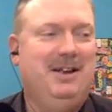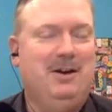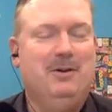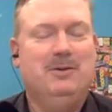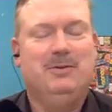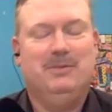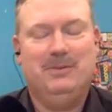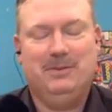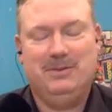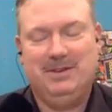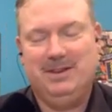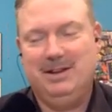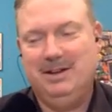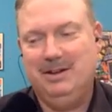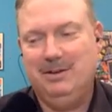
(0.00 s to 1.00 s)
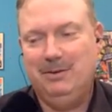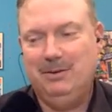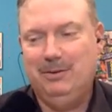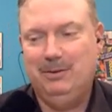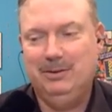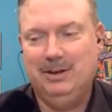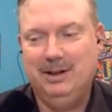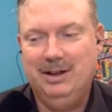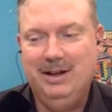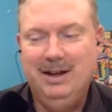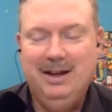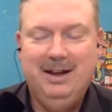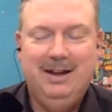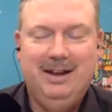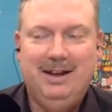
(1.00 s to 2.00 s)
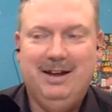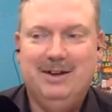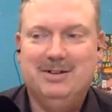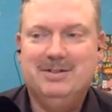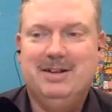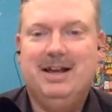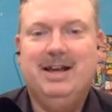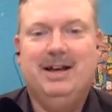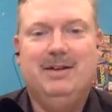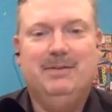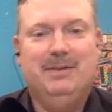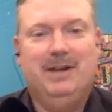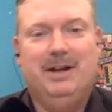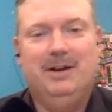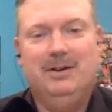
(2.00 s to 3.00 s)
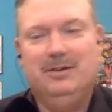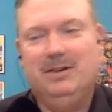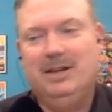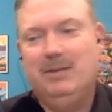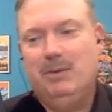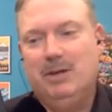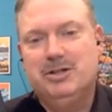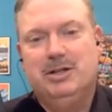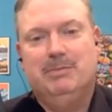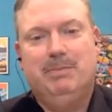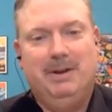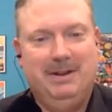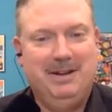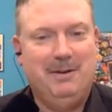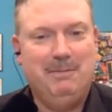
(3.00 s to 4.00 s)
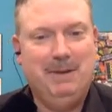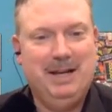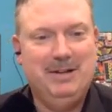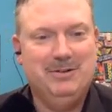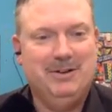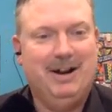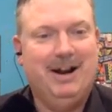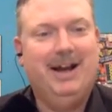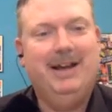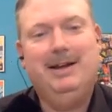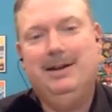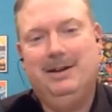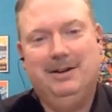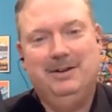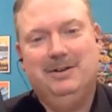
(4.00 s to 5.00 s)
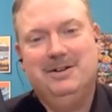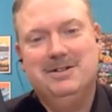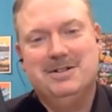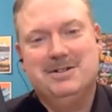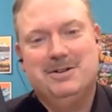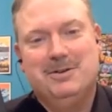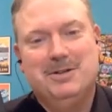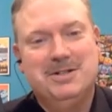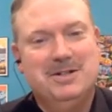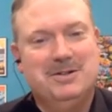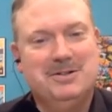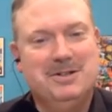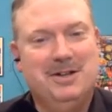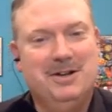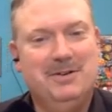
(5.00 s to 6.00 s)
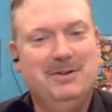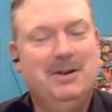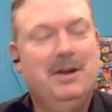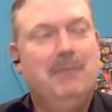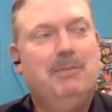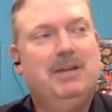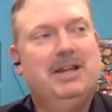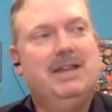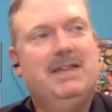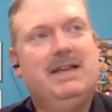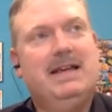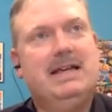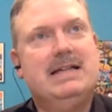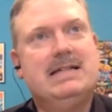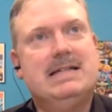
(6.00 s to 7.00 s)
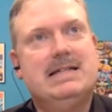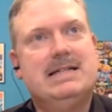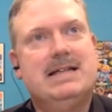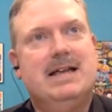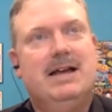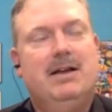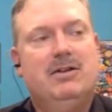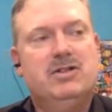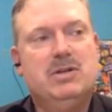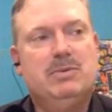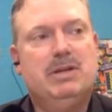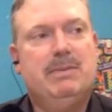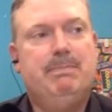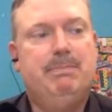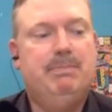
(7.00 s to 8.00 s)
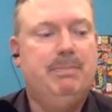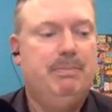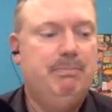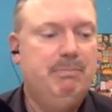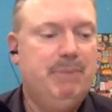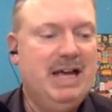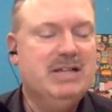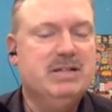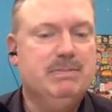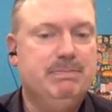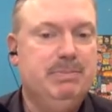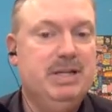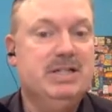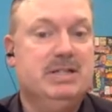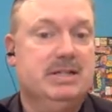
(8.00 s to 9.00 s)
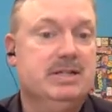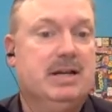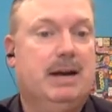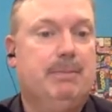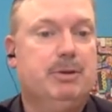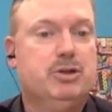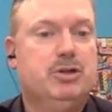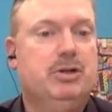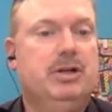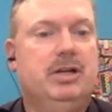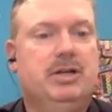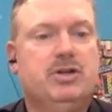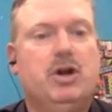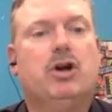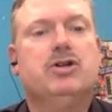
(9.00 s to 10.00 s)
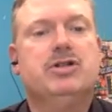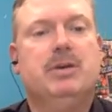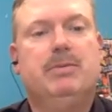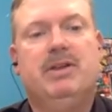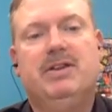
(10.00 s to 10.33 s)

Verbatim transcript: you know the old, you know, saying of you know it's like watching you know paint dry. You know, because it's always so slow. But yep. the thing is, is some of the best business opportunities are some